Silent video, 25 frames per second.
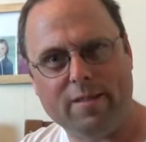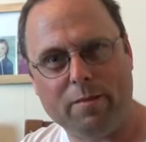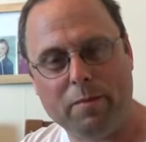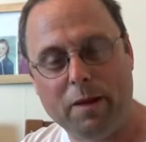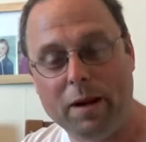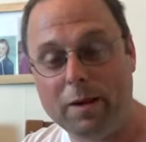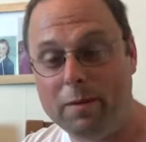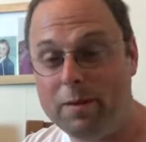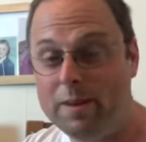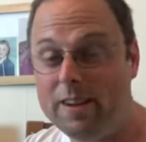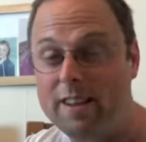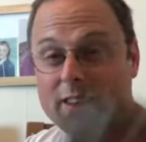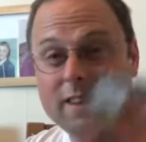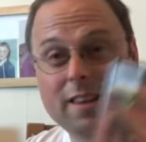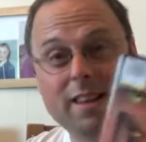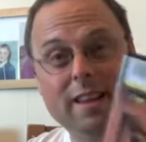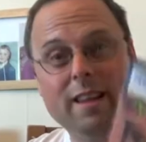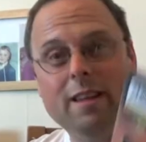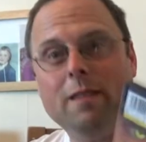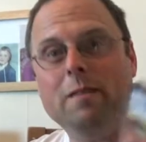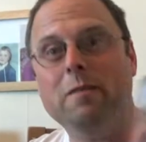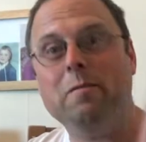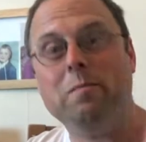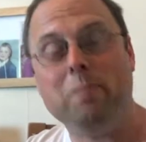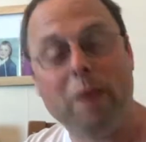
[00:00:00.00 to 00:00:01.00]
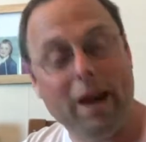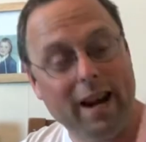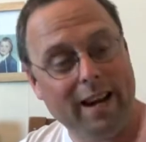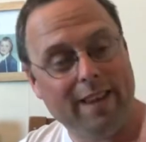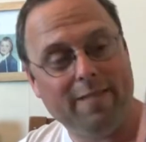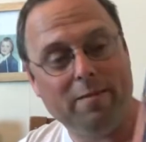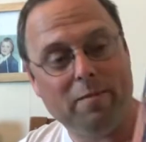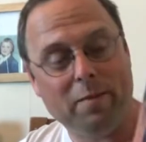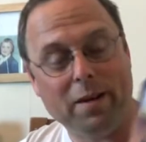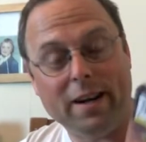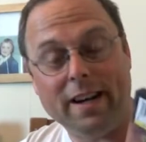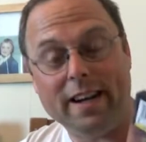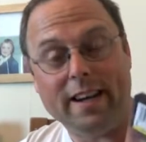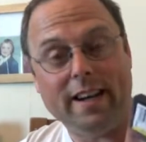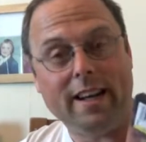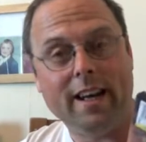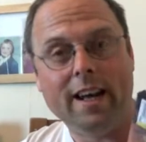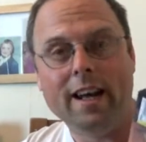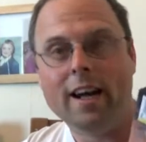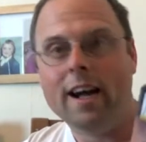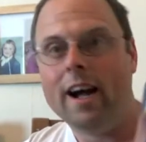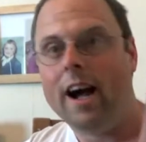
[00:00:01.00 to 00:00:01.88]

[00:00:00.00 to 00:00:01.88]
so maybe it might have been.